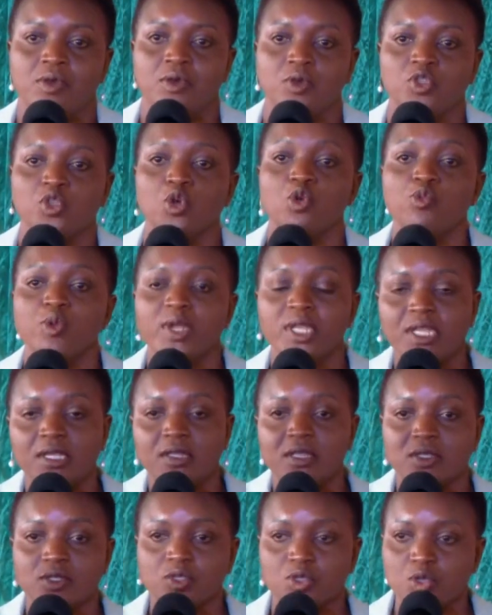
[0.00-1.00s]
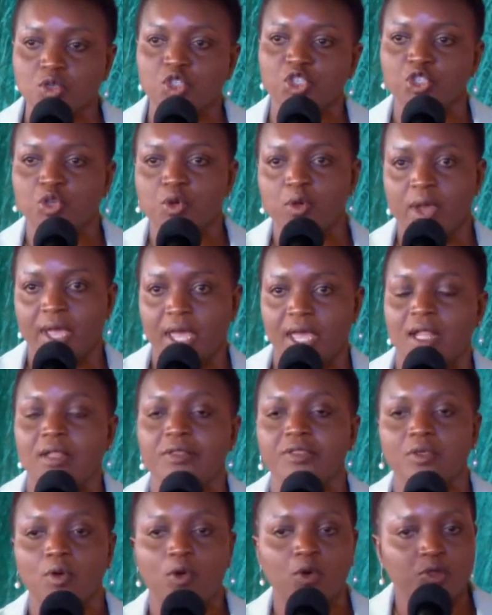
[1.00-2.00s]
So we need the social health
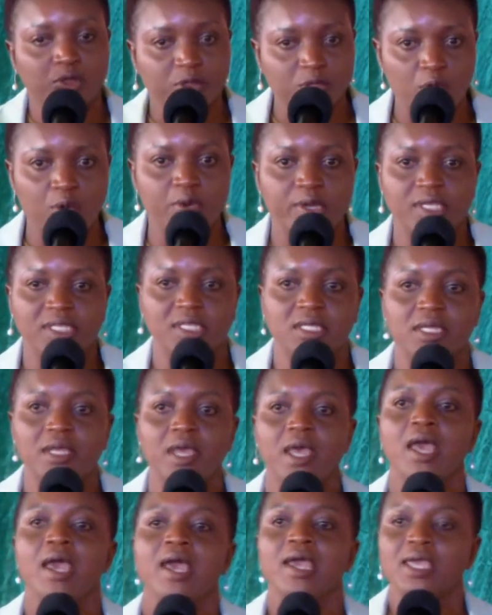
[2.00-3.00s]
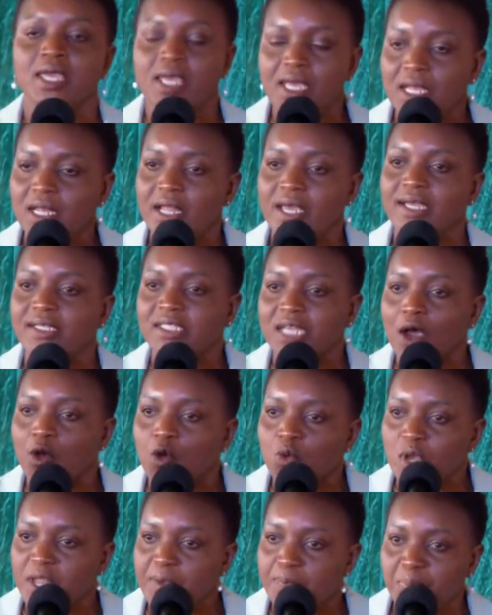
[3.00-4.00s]
authority. Ile
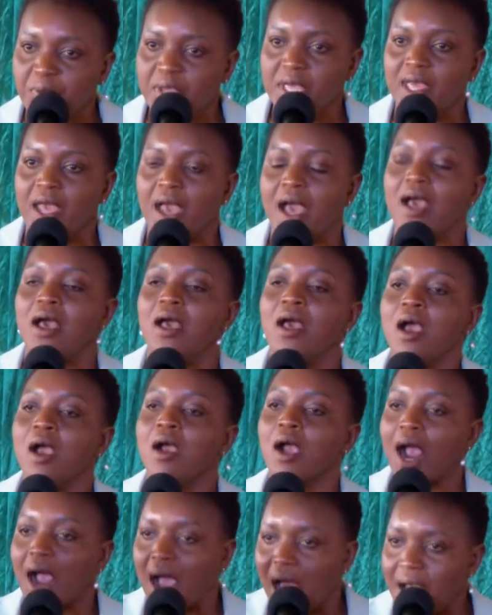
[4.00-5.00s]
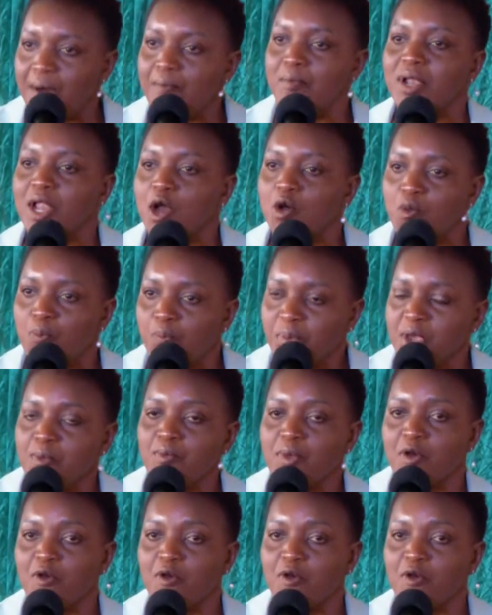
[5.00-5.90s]
itakulipia kabla upimwe